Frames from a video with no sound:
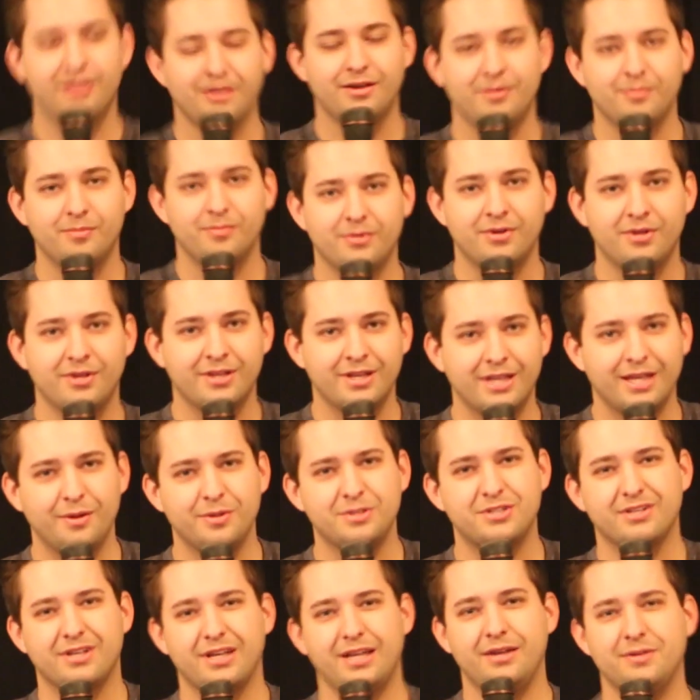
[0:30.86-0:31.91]
Newbie
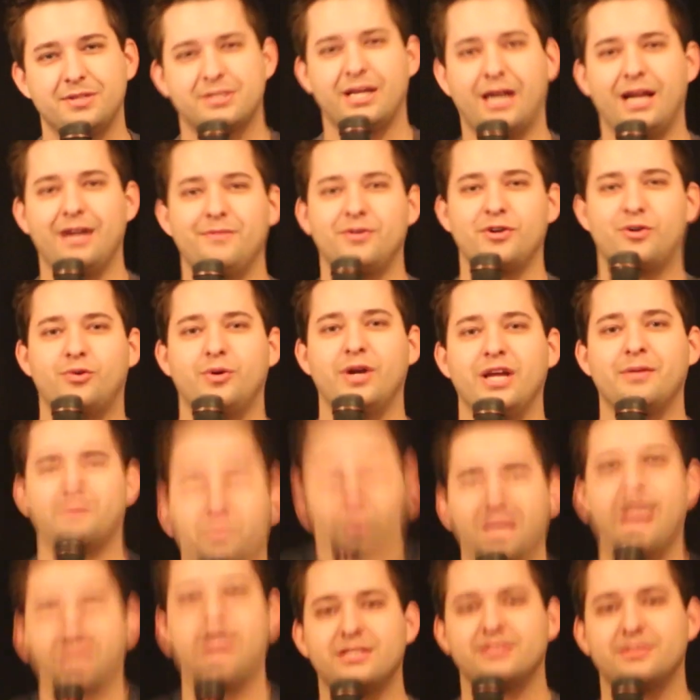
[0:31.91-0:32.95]
today on the sound
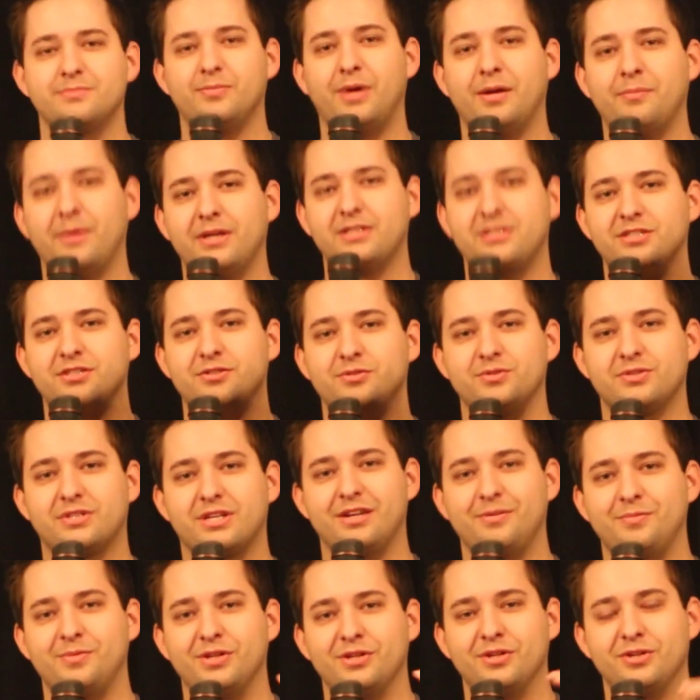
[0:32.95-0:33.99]
system. My message was
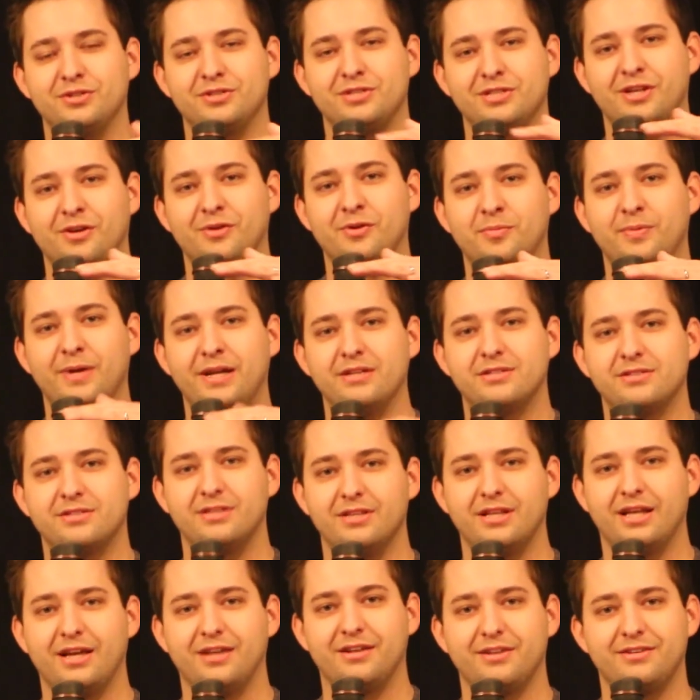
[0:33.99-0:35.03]
going to be a little slower paced
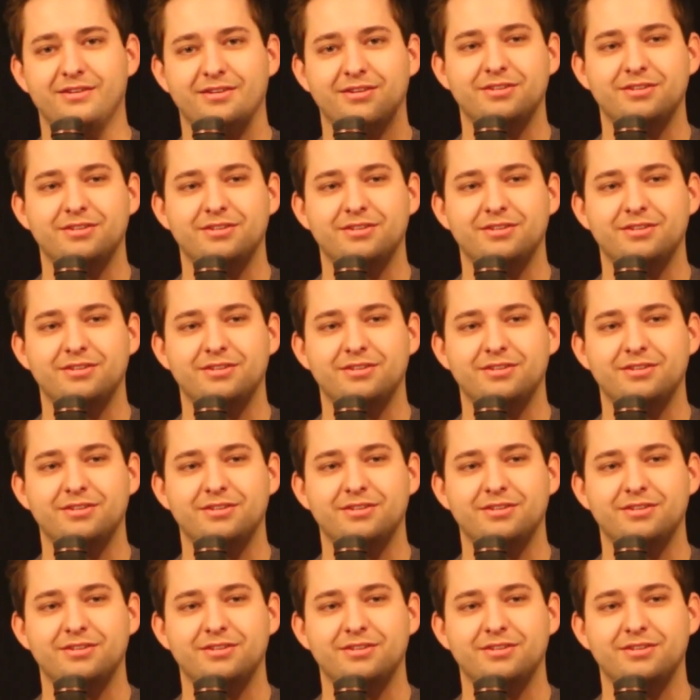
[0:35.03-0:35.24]
than that.